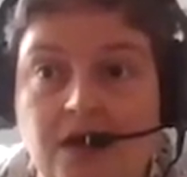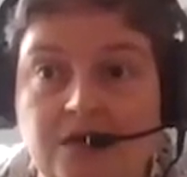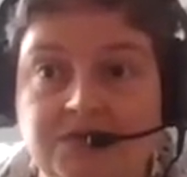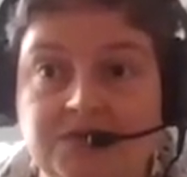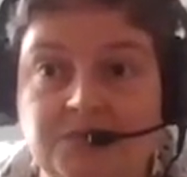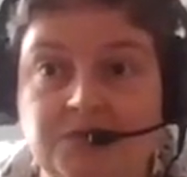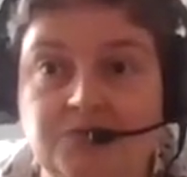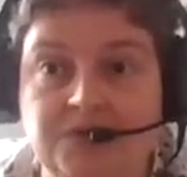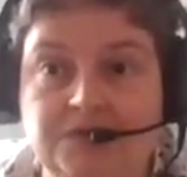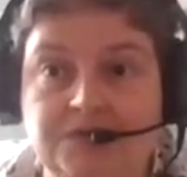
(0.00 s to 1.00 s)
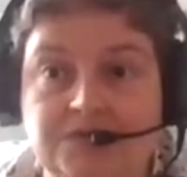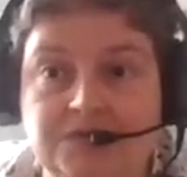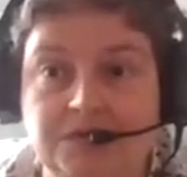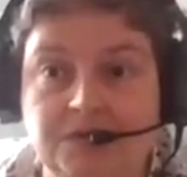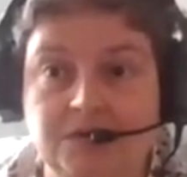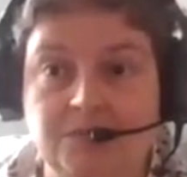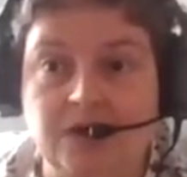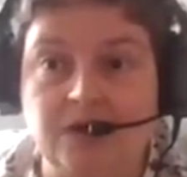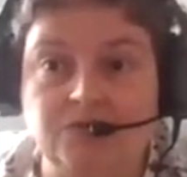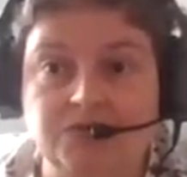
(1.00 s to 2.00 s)
I've experienced,
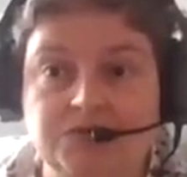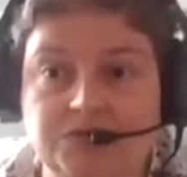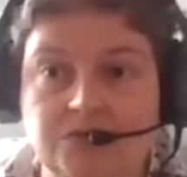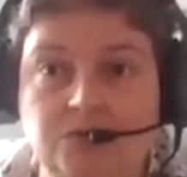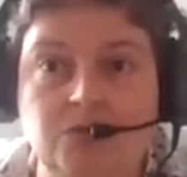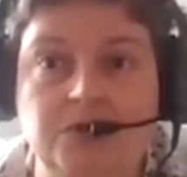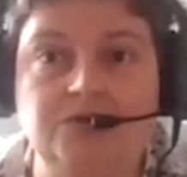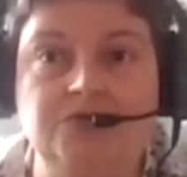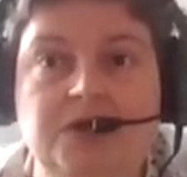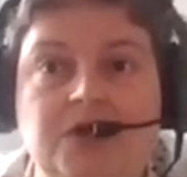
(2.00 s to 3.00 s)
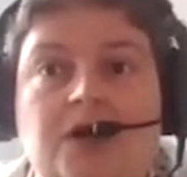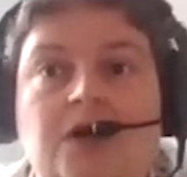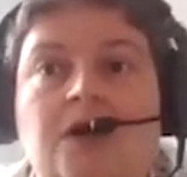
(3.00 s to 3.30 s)
I was wondering.